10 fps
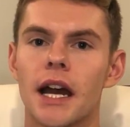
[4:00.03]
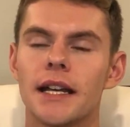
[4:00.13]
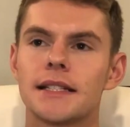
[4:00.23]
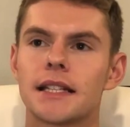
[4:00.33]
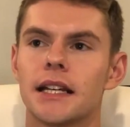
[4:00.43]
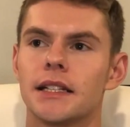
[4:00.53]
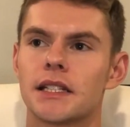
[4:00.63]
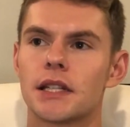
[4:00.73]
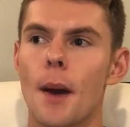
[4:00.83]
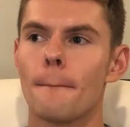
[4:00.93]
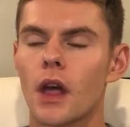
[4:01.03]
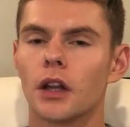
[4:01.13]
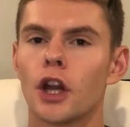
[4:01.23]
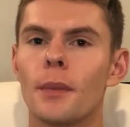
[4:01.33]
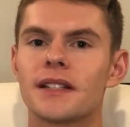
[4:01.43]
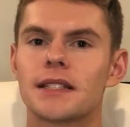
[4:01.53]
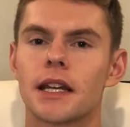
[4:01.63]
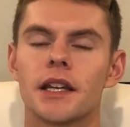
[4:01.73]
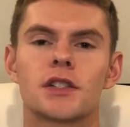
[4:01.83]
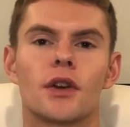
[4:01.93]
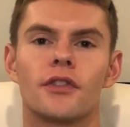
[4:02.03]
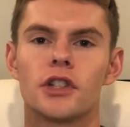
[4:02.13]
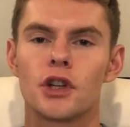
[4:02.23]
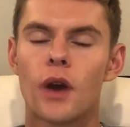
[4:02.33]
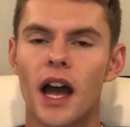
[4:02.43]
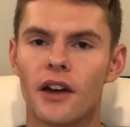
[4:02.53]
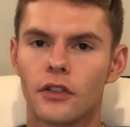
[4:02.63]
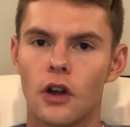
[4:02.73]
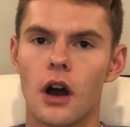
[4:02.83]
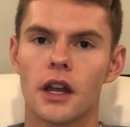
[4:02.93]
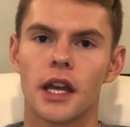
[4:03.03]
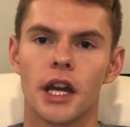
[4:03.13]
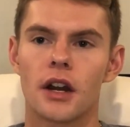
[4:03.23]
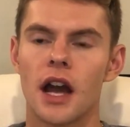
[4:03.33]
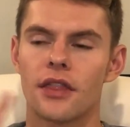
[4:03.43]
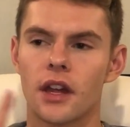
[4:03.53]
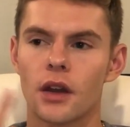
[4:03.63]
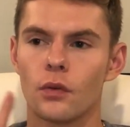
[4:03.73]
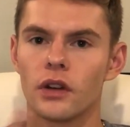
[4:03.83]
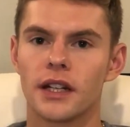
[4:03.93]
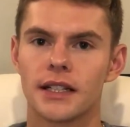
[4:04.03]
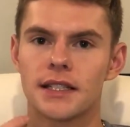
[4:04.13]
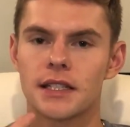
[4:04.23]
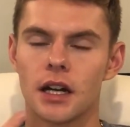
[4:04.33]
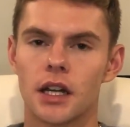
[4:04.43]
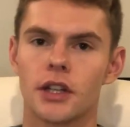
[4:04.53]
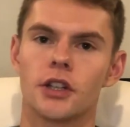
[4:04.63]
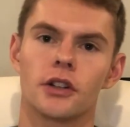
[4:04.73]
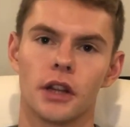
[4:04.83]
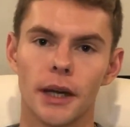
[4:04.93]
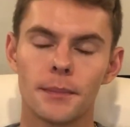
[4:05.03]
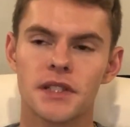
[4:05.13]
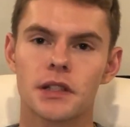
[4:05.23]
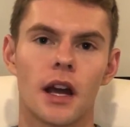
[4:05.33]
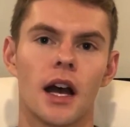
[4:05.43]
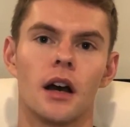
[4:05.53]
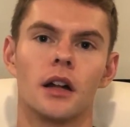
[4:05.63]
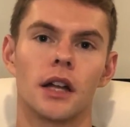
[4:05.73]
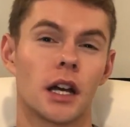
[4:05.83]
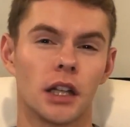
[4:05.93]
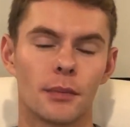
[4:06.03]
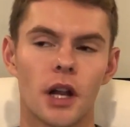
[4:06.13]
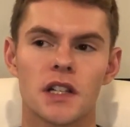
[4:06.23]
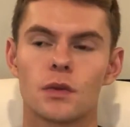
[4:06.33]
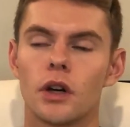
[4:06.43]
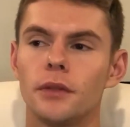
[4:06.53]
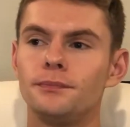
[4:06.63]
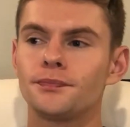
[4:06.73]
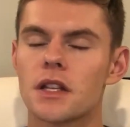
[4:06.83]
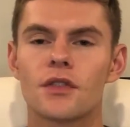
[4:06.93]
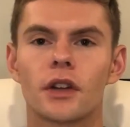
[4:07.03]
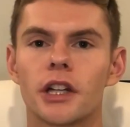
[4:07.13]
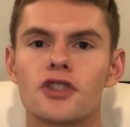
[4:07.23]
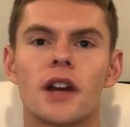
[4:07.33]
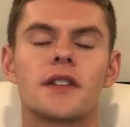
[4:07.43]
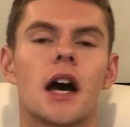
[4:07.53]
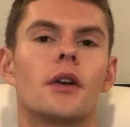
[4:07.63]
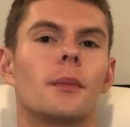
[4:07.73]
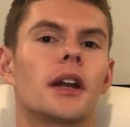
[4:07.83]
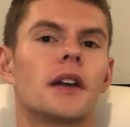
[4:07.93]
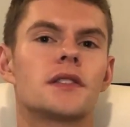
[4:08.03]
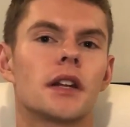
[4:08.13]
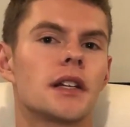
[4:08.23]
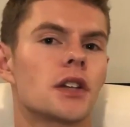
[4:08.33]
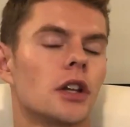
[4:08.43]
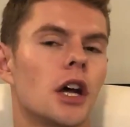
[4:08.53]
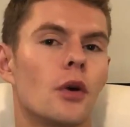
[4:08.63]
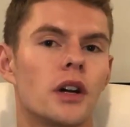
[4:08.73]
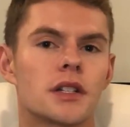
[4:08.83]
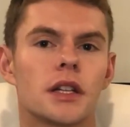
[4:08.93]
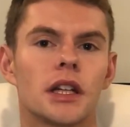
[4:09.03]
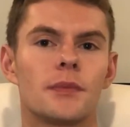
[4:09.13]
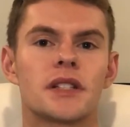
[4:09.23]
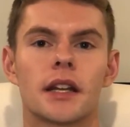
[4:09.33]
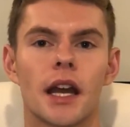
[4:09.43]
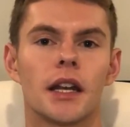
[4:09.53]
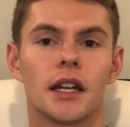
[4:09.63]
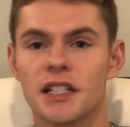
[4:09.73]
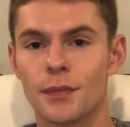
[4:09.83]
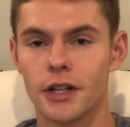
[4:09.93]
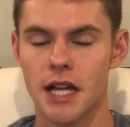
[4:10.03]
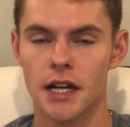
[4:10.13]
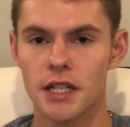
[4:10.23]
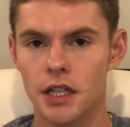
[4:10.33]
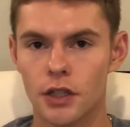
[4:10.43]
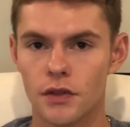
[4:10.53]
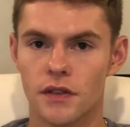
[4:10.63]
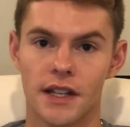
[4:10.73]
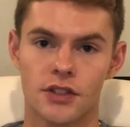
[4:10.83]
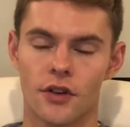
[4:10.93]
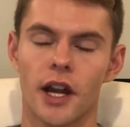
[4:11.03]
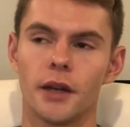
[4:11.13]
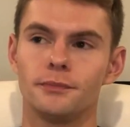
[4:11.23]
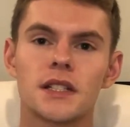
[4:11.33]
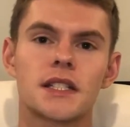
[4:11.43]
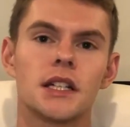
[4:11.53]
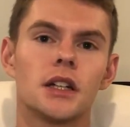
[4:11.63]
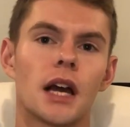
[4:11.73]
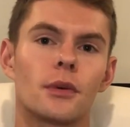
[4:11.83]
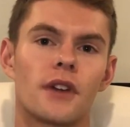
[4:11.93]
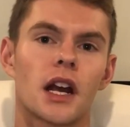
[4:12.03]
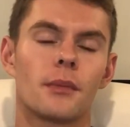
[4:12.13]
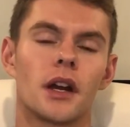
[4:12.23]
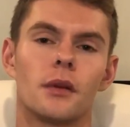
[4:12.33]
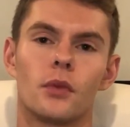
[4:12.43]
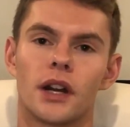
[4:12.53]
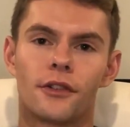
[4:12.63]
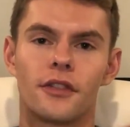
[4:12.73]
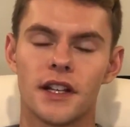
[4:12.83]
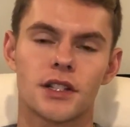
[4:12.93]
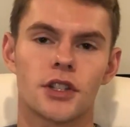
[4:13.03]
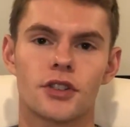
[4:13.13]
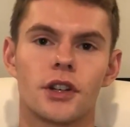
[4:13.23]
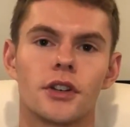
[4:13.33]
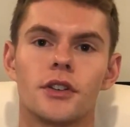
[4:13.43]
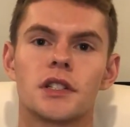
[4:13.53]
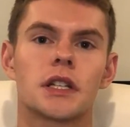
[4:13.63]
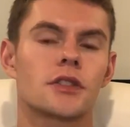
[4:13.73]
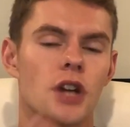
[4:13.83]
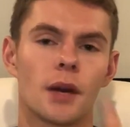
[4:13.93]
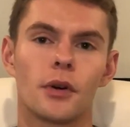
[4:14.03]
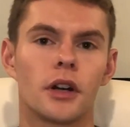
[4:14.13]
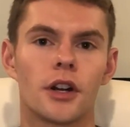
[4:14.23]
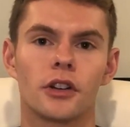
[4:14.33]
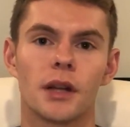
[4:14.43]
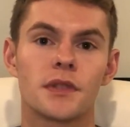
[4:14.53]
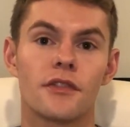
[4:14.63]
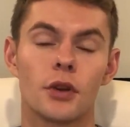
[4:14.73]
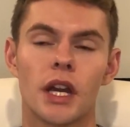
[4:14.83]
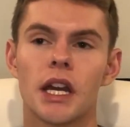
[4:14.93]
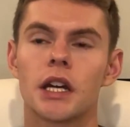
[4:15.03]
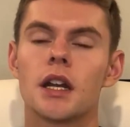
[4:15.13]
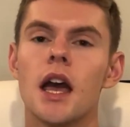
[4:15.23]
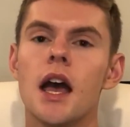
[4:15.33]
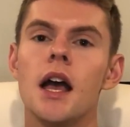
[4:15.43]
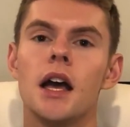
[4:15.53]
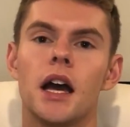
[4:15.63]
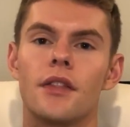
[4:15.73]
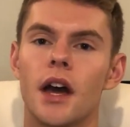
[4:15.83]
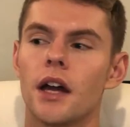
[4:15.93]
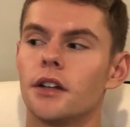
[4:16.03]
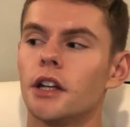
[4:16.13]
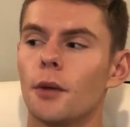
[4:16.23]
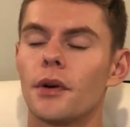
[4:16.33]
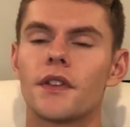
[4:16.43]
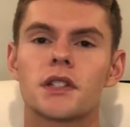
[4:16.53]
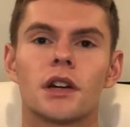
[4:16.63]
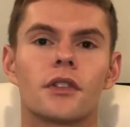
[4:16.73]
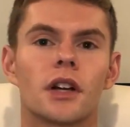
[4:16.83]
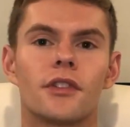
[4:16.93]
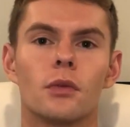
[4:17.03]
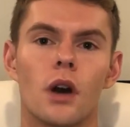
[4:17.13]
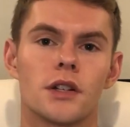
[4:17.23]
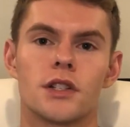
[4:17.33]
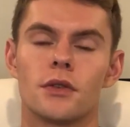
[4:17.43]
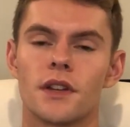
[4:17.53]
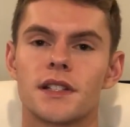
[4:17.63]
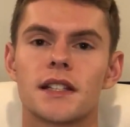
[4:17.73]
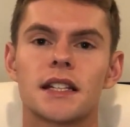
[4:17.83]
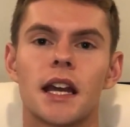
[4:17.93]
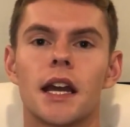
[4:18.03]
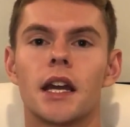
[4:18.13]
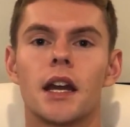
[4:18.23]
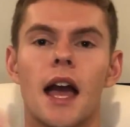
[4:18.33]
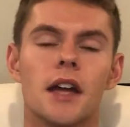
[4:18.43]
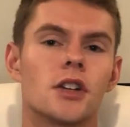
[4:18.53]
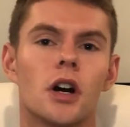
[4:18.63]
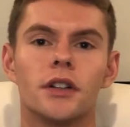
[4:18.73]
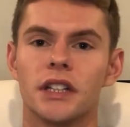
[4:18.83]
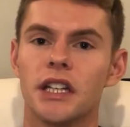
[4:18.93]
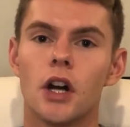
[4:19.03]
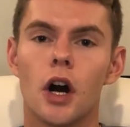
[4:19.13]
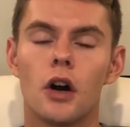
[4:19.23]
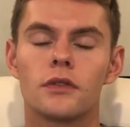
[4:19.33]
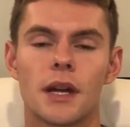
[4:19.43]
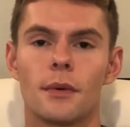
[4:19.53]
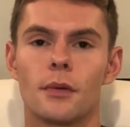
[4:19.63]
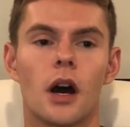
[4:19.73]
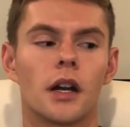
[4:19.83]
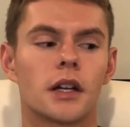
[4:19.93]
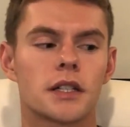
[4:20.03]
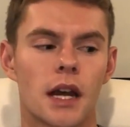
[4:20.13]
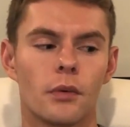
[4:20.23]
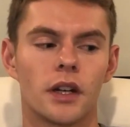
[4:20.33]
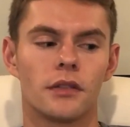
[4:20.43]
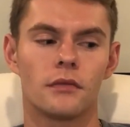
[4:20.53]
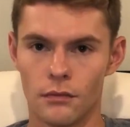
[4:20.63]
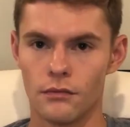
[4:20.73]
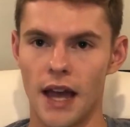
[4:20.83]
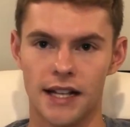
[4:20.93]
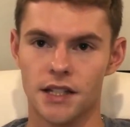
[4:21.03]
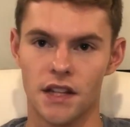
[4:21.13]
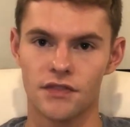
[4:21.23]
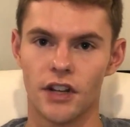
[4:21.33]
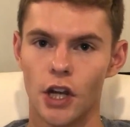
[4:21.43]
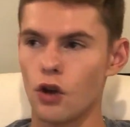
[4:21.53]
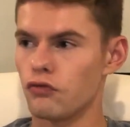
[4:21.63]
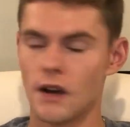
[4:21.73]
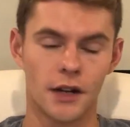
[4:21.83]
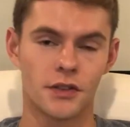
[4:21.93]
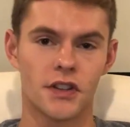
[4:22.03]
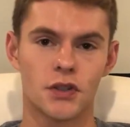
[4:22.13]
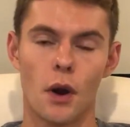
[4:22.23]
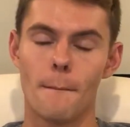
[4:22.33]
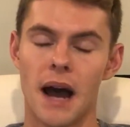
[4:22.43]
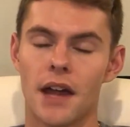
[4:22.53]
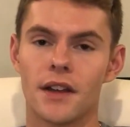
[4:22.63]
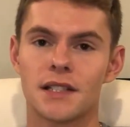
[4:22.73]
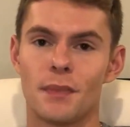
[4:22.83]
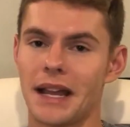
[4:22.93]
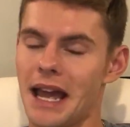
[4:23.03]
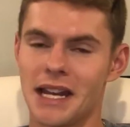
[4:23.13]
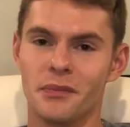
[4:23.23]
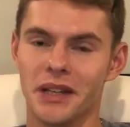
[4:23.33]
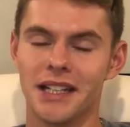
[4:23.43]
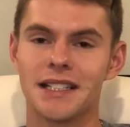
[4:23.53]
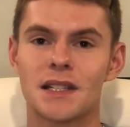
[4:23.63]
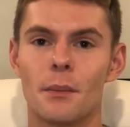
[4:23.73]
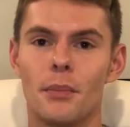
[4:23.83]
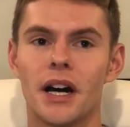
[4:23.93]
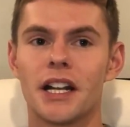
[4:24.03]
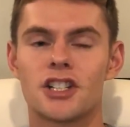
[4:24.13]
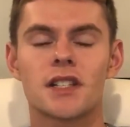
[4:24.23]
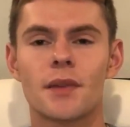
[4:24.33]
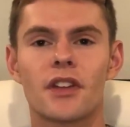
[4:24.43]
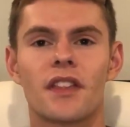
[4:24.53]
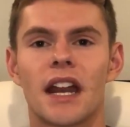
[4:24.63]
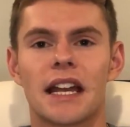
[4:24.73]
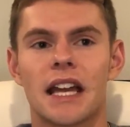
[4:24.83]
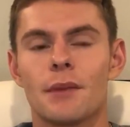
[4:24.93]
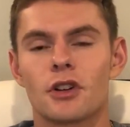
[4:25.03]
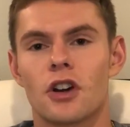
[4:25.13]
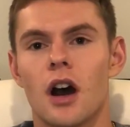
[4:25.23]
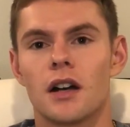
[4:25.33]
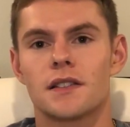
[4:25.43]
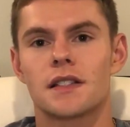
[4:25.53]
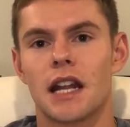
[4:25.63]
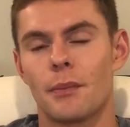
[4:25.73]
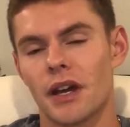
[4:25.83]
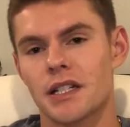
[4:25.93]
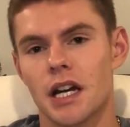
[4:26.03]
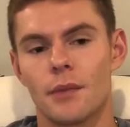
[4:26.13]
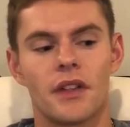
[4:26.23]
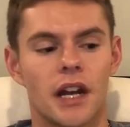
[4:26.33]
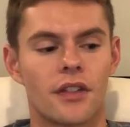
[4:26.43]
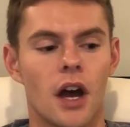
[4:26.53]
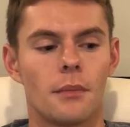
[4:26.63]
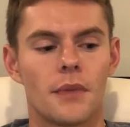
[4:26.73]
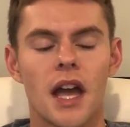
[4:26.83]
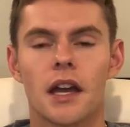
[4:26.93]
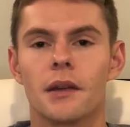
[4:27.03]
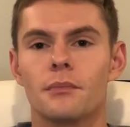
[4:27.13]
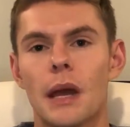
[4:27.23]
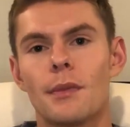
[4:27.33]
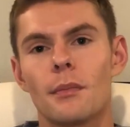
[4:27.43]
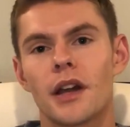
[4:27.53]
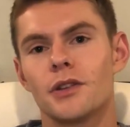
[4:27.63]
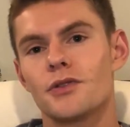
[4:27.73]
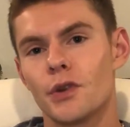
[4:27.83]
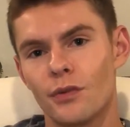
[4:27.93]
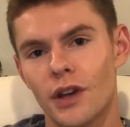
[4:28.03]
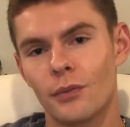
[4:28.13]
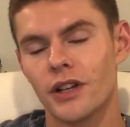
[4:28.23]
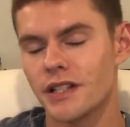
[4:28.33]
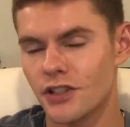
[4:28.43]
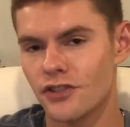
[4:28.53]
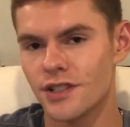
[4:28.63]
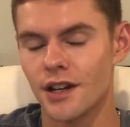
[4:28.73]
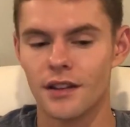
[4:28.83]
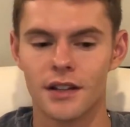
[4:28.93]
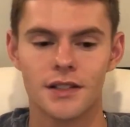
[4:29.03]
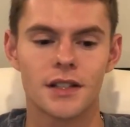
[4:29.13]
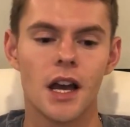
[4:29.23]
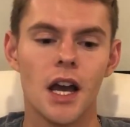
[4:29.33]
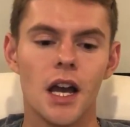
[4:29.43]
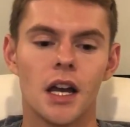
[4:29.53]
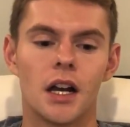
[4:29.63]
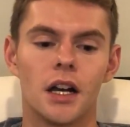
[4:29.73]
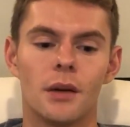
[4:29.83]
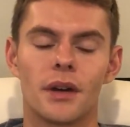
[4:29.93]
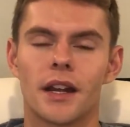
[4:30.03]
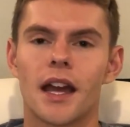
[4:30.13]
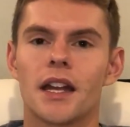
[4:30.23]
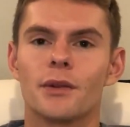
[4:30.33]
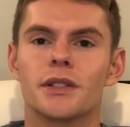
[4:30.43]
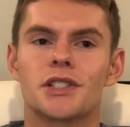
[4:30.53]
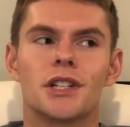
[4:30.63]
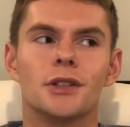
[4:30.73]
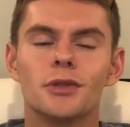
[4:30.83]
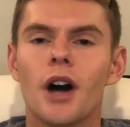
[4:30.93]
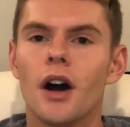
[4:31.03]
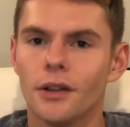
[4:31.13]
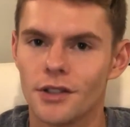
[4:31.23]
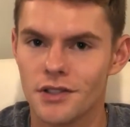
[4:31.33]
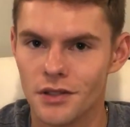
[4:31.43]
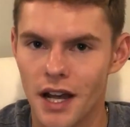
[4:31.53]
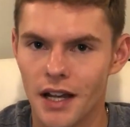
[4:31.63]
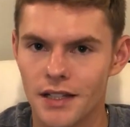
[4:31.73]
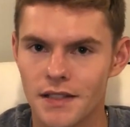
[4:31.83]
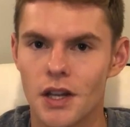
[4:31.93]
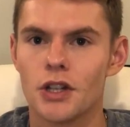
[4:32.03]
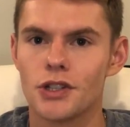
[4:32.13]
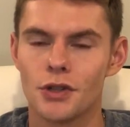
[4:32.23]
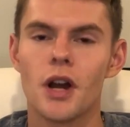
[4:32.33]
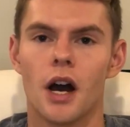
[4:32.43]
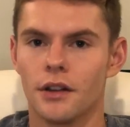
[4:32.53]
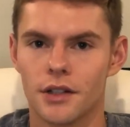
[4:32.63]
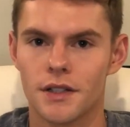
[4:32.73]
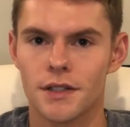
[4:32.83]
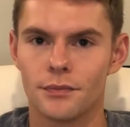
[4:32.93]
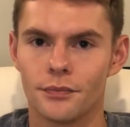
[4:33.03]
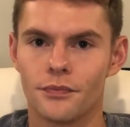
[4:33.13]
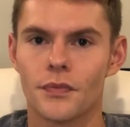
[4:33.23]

nice. It's a little bit sticky, so if you do have long hair, I think it would get stuck in your lips, like a lip gloss would. Doesn't really dry down, but it gives a nice glow onto the lips, and again, it is protecting you, so that's great. Still, I would recommend whatever face sunscreen you're using, try to put it on your lips if you can, and then, you know, put this over it if you want to. This isn't a end-all, need-all type of product. I wouldn't exit this video, run out to the store and buy this by any means, but it's just something that I came across, that I picked up, that I thought, hey, maybe my YouTube family is interested in this. And again, it was $2, you guys. $2.